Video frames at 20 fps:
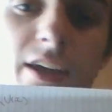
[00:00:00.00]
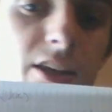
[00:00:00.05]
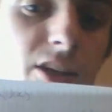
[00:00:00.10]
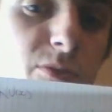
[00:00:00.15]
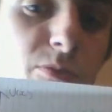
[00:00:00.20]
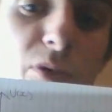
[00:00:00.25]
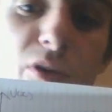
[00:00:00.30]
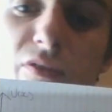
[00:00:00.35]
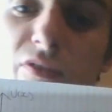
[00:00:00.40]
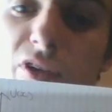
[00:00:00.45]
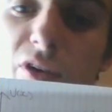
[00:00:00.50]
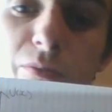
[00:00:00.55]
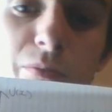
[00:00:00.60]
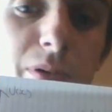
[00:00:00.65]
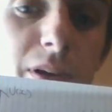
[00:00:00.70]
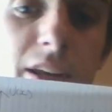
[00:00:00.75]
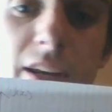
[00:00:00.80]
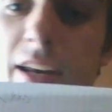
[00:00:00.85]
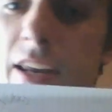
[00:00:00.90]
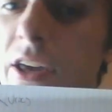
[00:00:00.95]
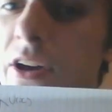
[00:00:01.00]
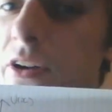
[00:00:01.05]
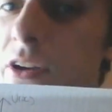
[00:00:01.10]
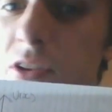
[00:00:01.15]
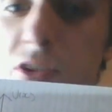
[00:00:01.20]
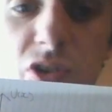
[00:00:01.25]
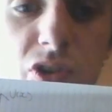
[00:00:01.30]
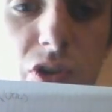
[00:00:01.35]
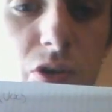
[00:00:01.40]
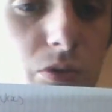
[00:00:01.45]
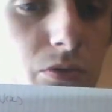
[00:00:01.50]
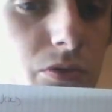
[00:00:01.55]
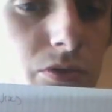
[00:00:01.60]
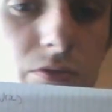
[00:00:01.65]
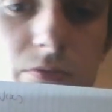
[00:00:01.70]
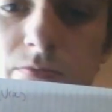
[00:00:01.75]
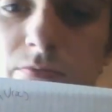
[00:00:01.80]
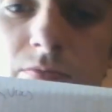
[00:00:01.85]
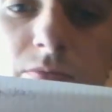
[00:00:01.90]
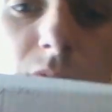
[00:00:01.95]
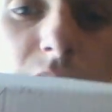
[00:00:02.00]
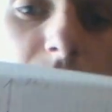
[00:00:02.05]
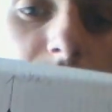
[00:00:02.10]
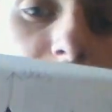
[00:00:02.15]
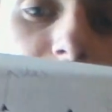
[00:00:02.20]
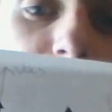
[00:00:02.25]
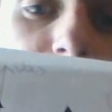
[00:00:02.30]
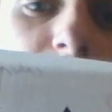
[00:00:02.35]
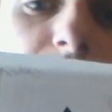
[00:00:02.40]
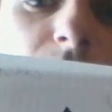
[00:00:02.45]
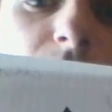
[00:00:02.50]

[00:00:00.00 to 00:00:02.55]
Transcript: It's moving completely on its own, allowed to do